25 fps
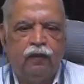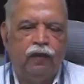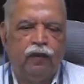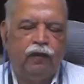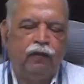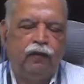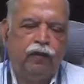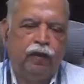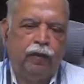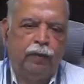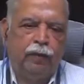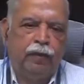
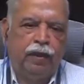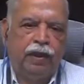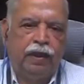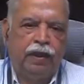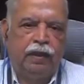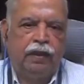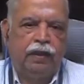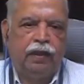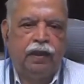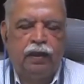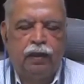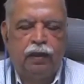when we
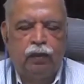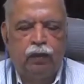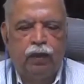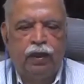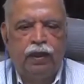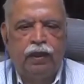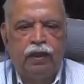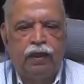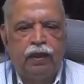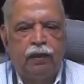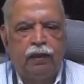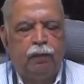breathe at
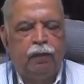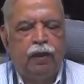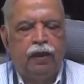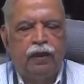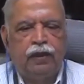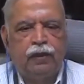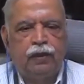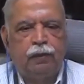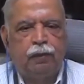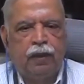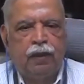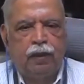20
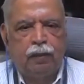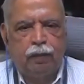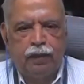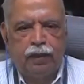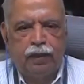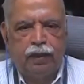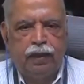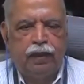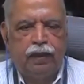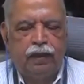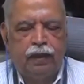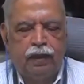breaths per
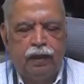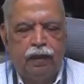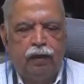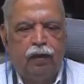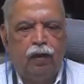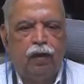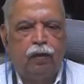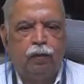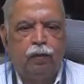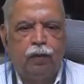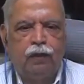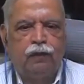minute
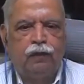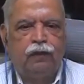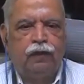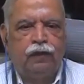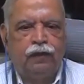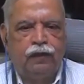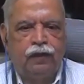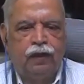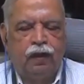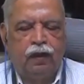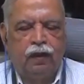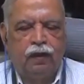in normal
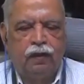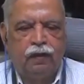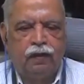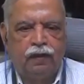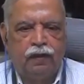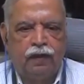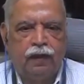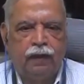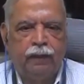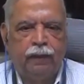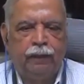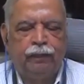
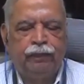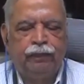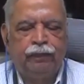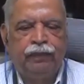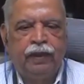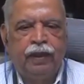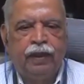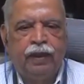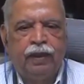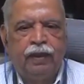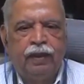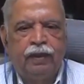physiology,
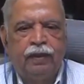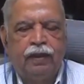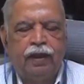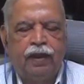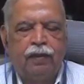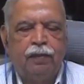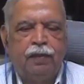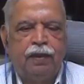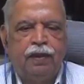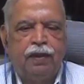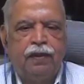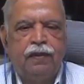
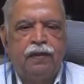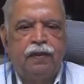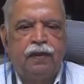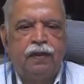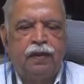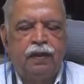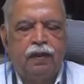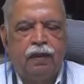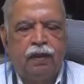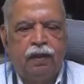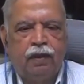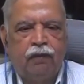that
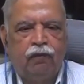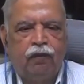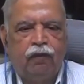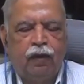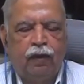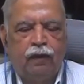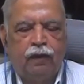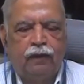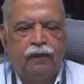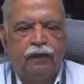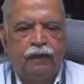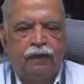means
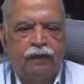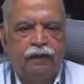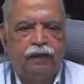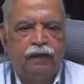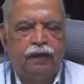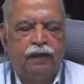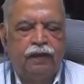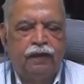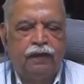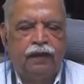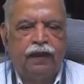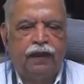for
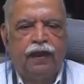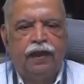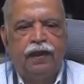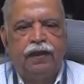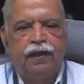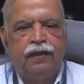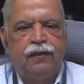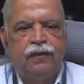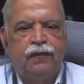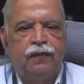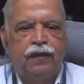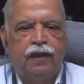60
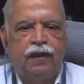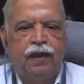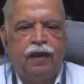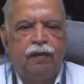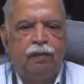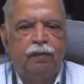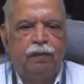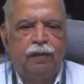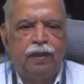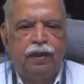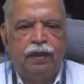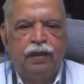seconds we
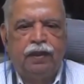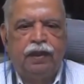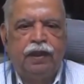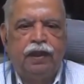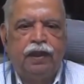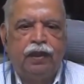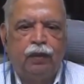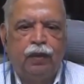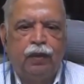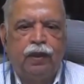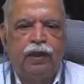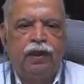are
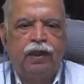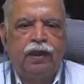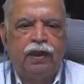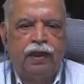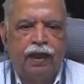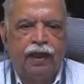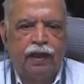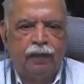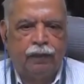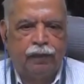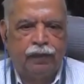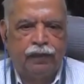breathing 20
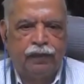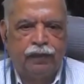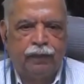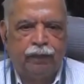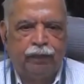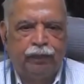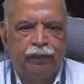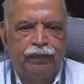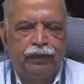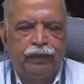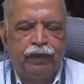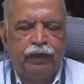
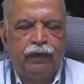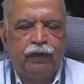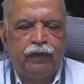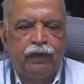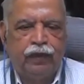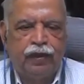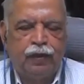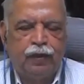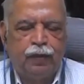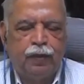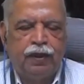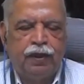times,
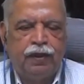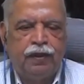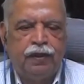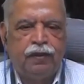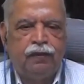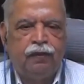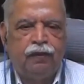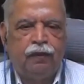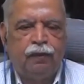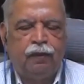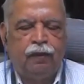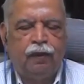which
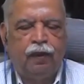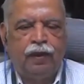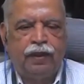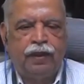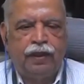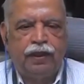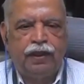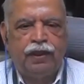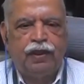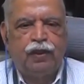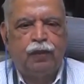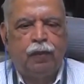means
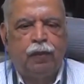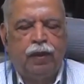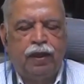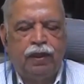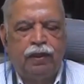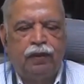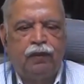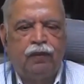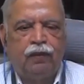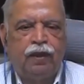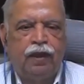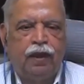for each
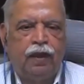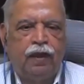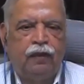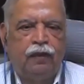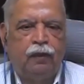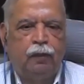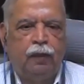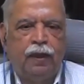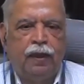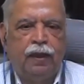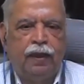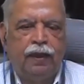breath we
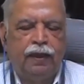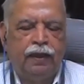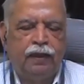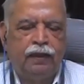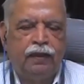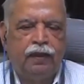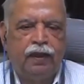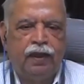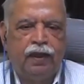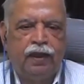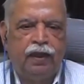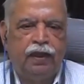are
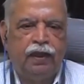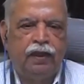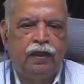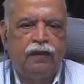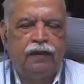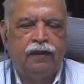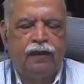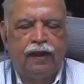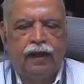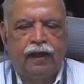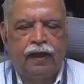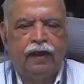spending
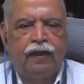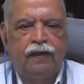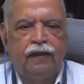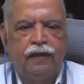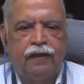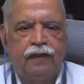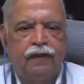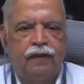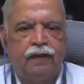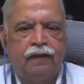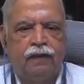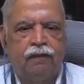3
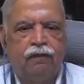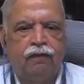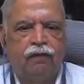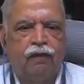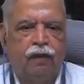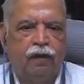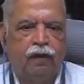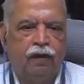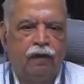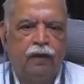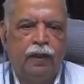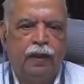seconds
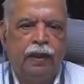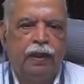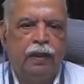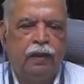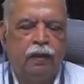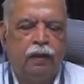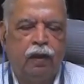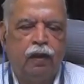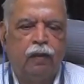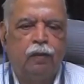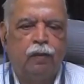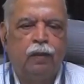for
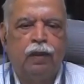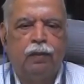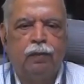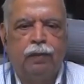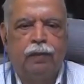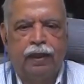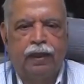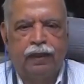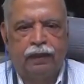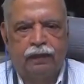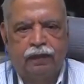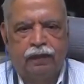our
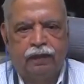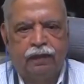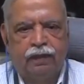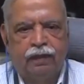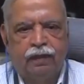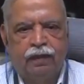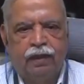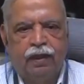normal breath.